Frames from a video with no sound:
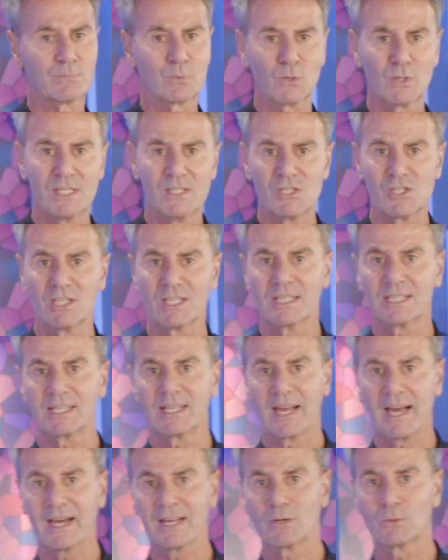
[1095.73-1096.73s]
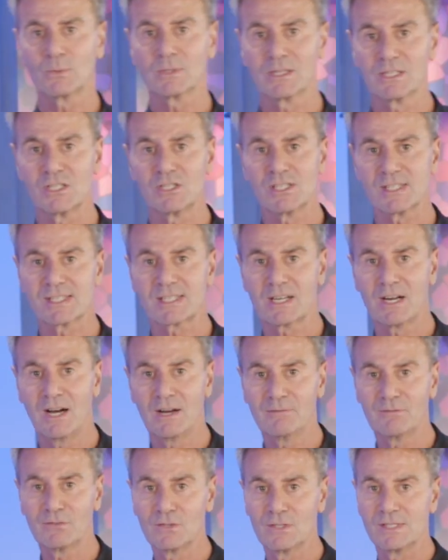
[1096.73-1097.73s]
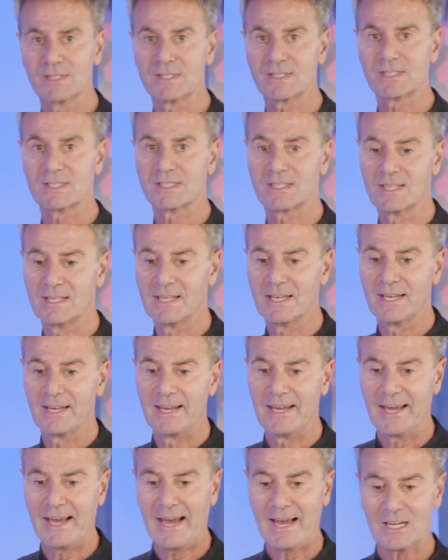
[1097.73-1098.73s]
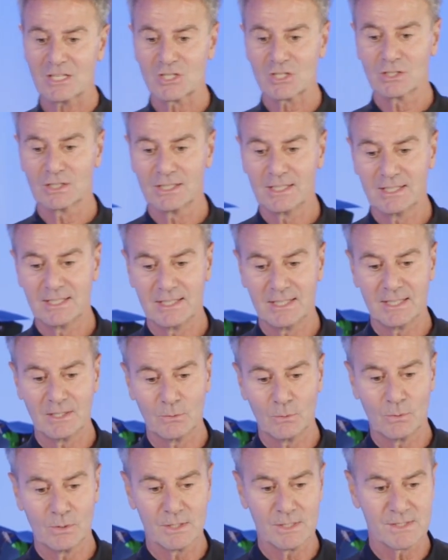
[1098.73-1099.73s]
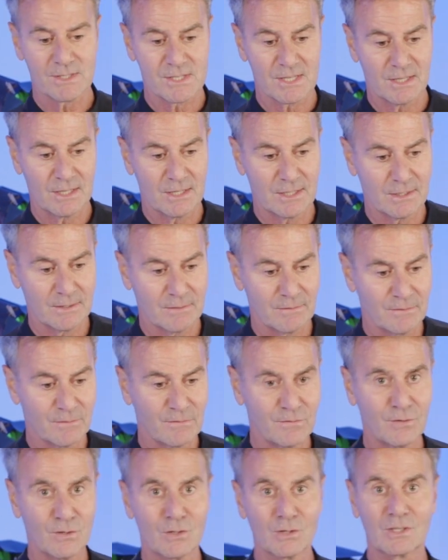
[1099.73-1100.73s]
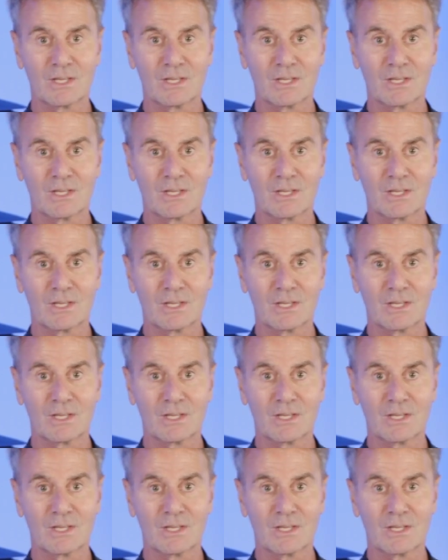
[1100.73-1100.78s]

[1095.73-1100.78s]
preaching at a religious conference. Actually, it was a full